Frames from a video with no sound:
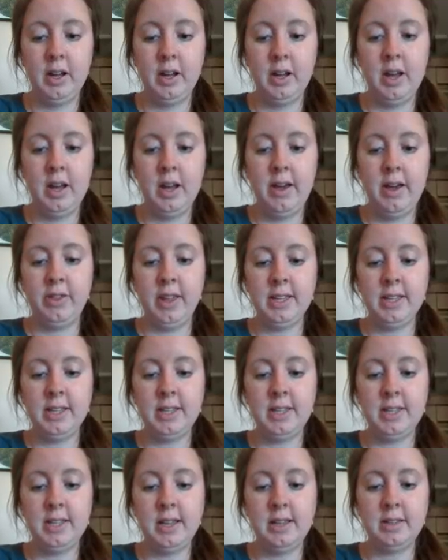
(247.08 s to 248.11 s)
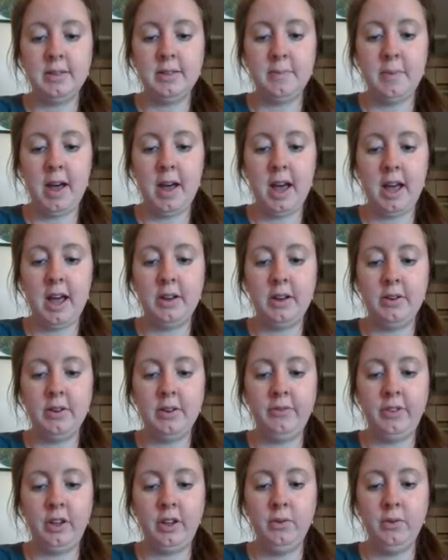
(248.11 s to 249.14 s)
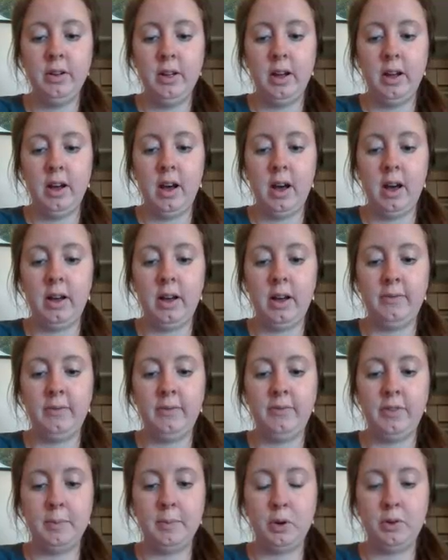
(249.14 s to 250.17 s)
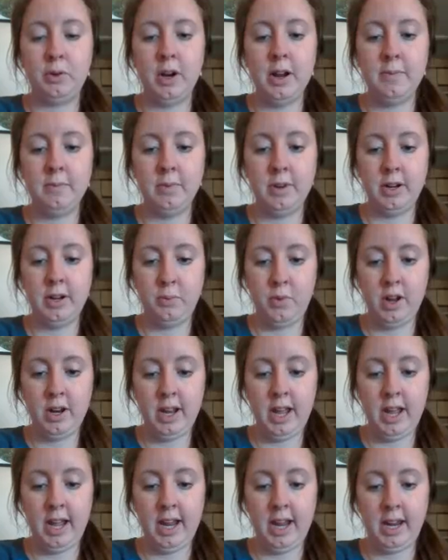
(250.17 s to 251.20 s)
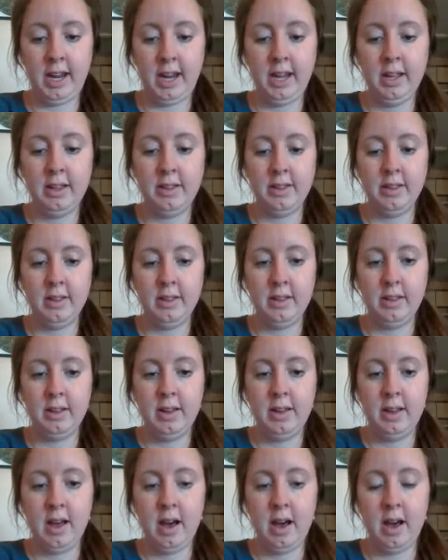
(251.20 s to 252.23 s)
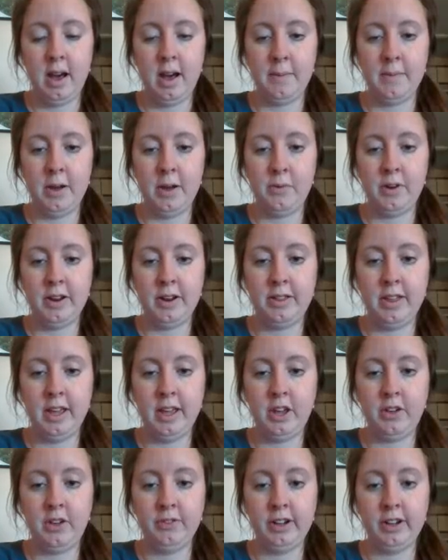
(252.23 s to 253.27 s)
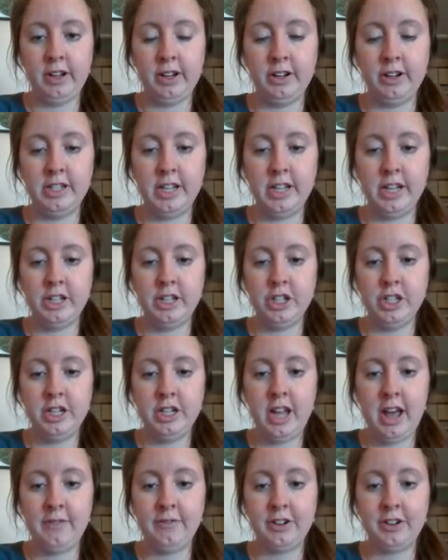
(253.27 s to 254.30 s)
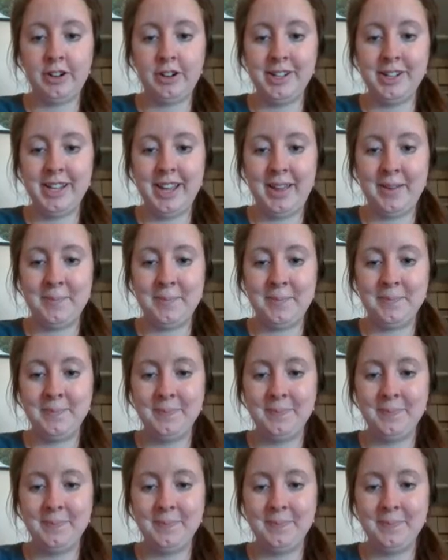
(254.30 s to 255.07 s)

This is my review of the program Read 180. I want to thank you for your attention. Have a great day.